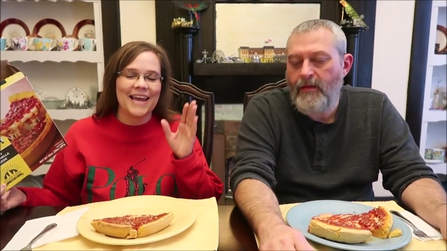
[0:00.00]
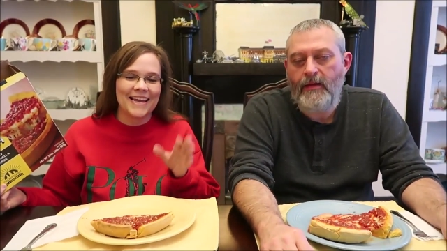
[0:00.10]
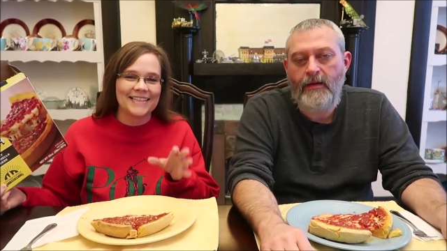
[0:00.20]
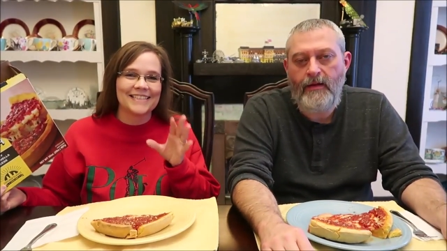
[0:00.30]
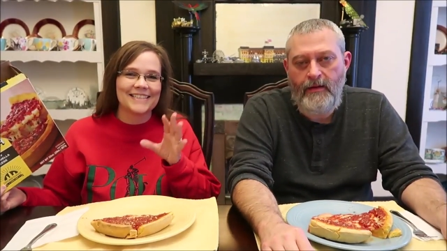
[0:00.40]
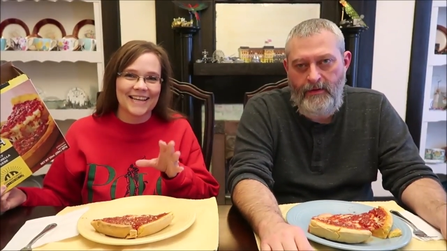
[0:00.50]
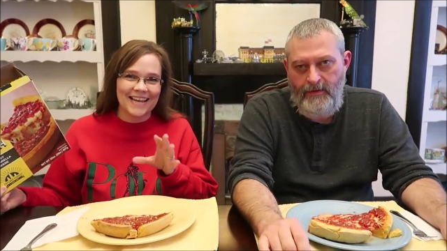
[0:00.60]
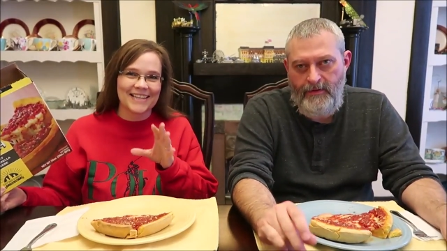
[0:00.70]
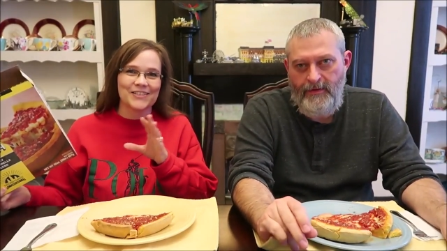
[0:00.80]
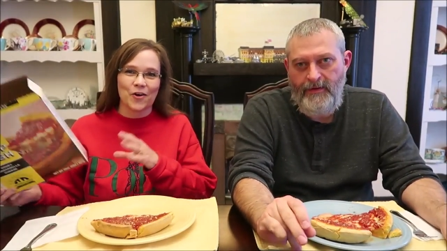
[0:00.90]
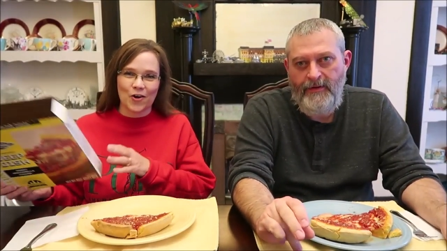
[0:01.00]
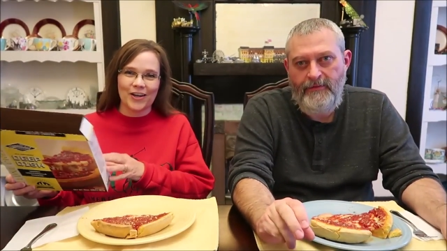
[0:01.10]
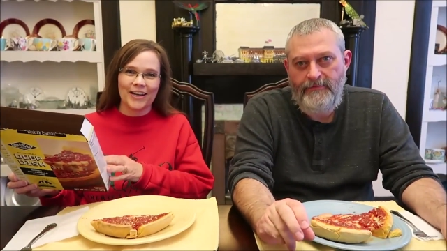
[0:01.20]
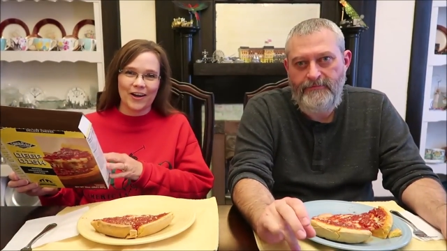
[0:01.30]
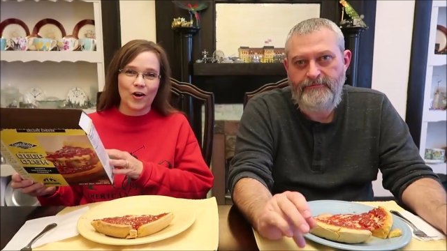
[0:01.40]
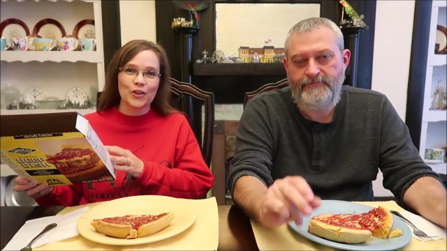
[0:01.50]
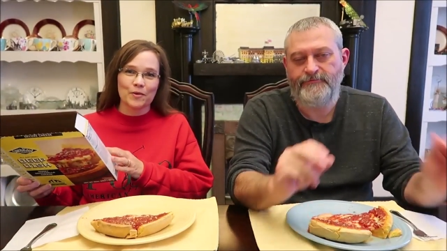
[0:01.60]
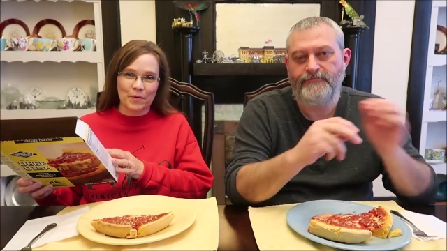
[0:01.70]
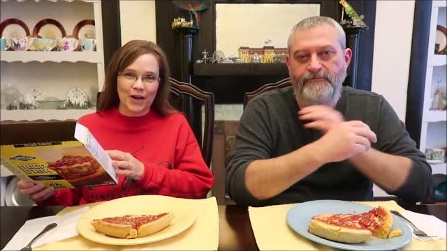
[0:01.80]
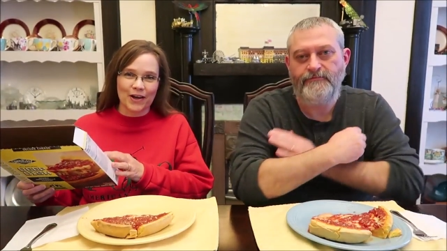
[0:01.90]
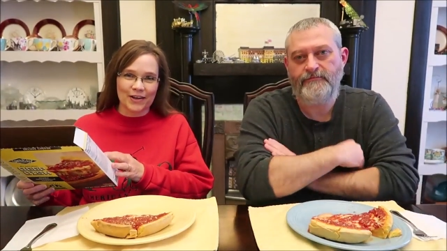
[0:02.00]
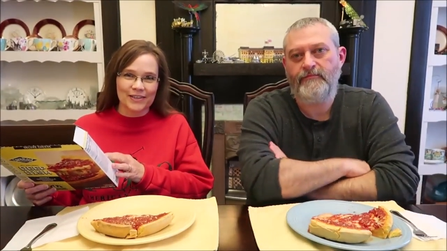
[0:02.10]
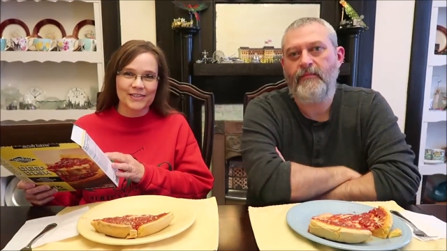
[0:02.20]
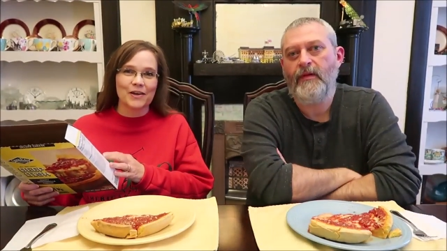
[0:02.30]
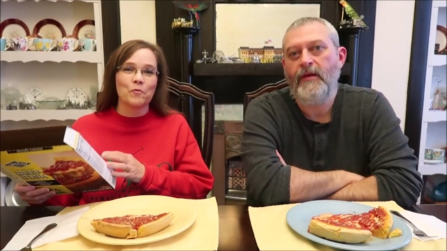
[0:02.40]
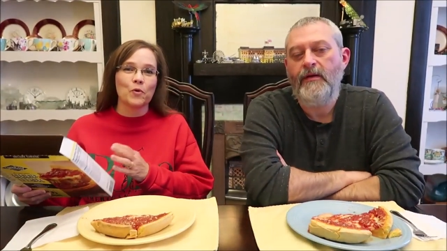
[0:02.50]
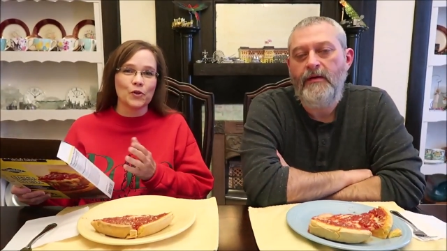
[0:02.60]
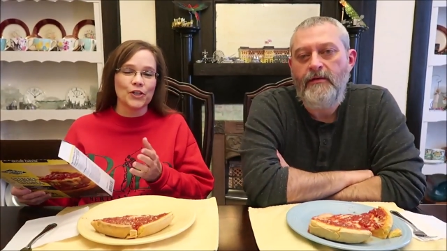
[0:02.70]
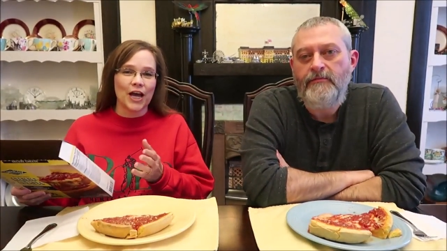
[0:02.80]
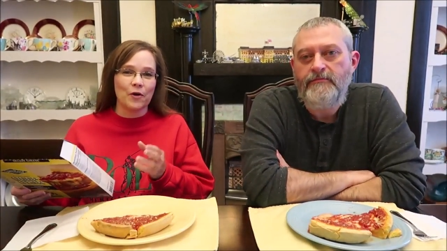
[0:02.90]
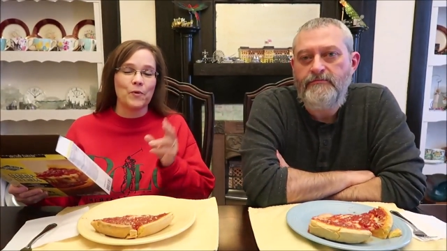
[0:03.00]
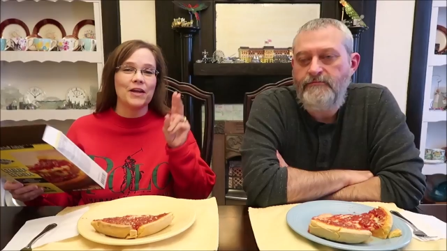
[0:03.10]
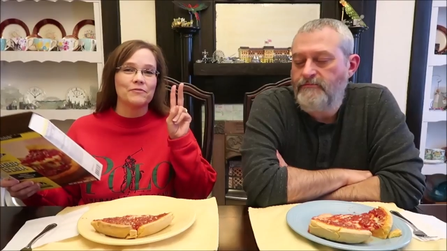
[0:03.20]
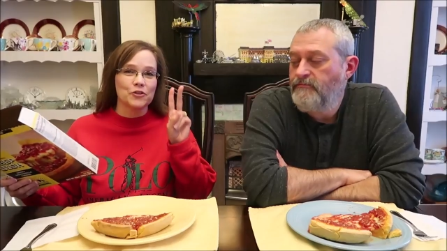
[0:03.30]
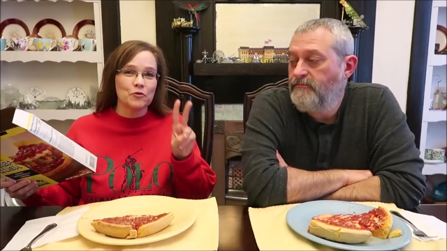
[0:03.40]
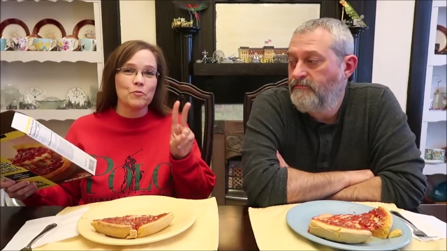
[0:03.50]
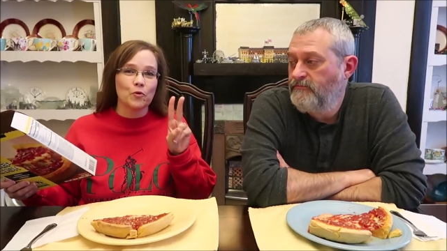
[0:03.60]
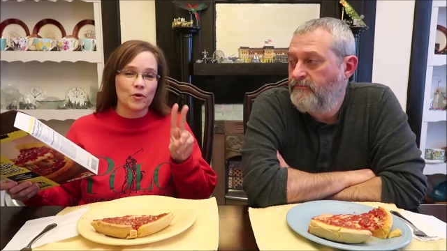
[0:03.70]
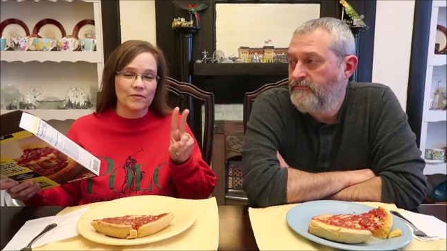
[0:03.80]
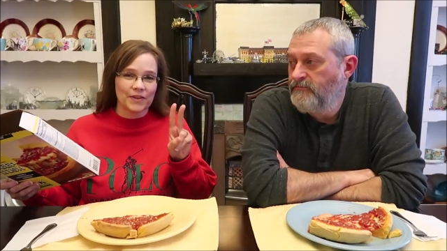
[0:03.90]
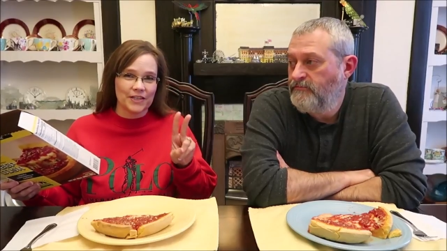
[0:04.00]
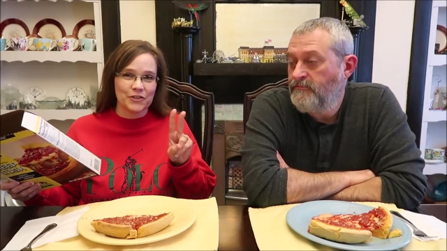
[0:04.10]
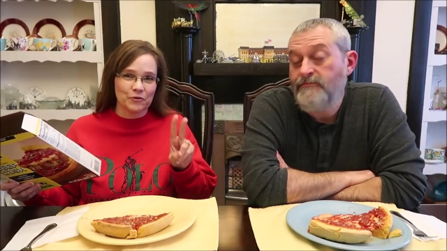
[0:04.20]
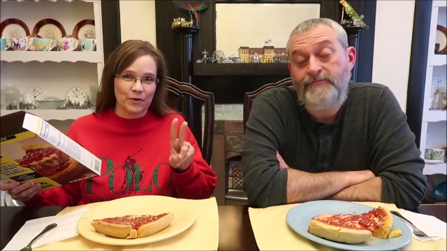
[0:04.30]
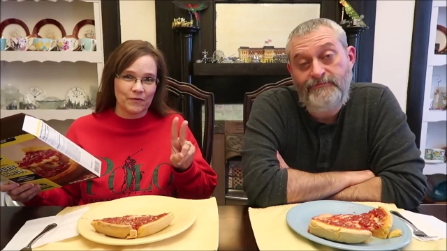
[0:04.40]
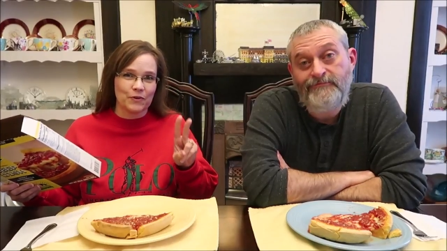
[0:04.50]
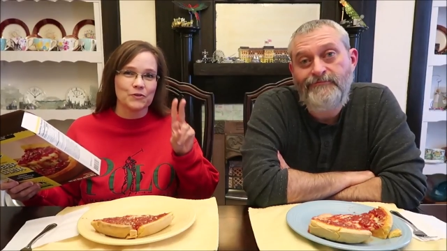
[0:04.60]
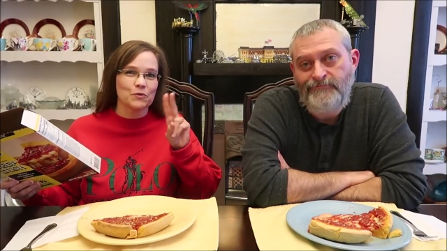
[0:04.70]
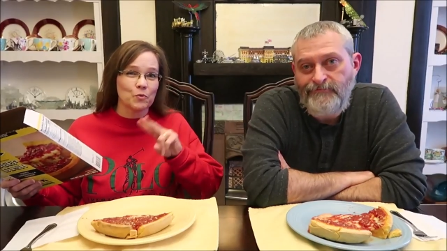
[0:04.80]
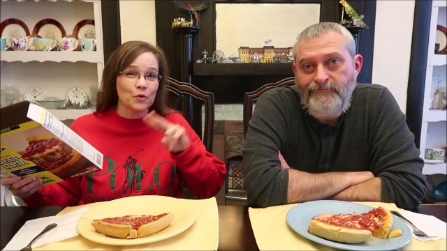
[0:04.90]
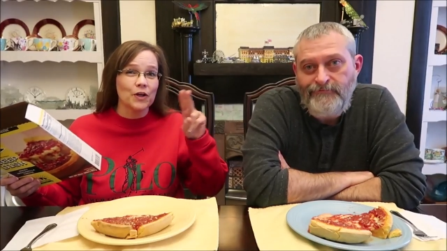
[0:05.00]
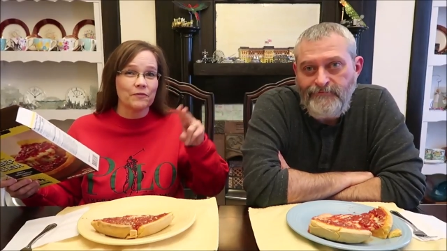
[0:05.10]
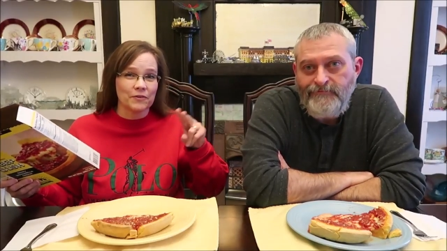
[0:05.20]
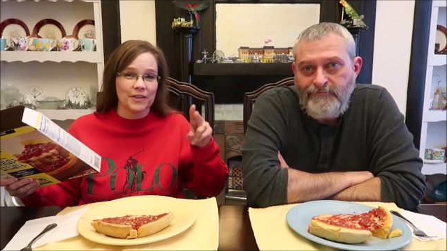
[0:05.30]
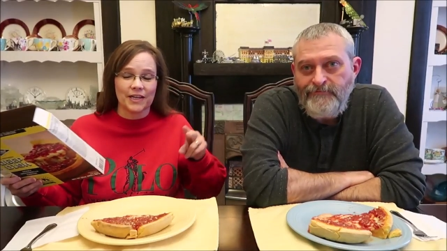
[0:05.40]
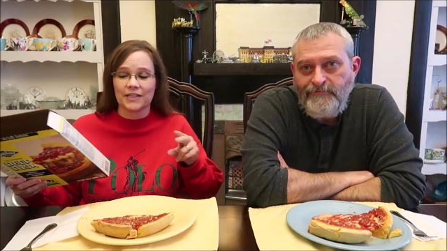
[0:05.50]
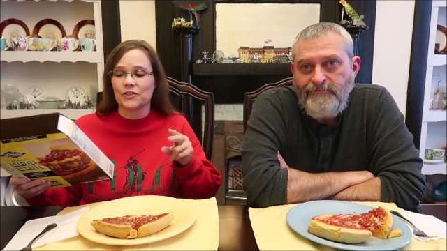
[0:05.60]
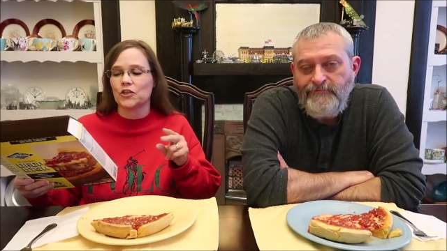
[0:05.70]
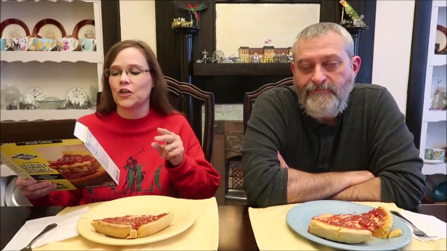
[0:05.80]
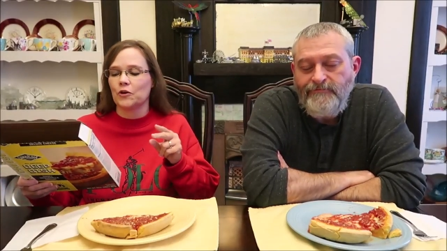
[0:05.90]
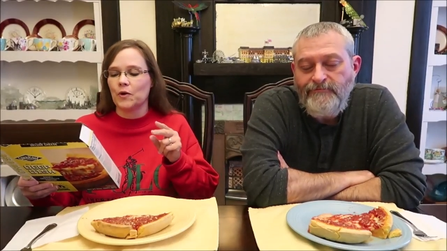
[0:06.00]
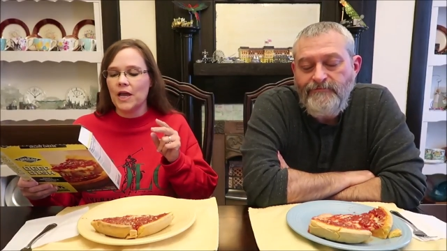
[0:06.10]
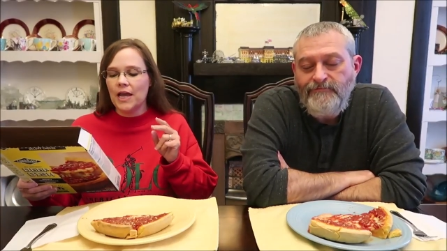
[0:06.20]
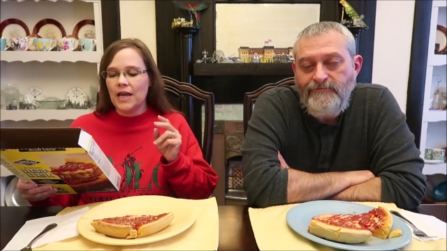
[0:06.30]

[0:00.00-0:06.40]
Speaker 1: It says on, on the box, and we'll know, we have two more of these to review, so we'll know for the next two.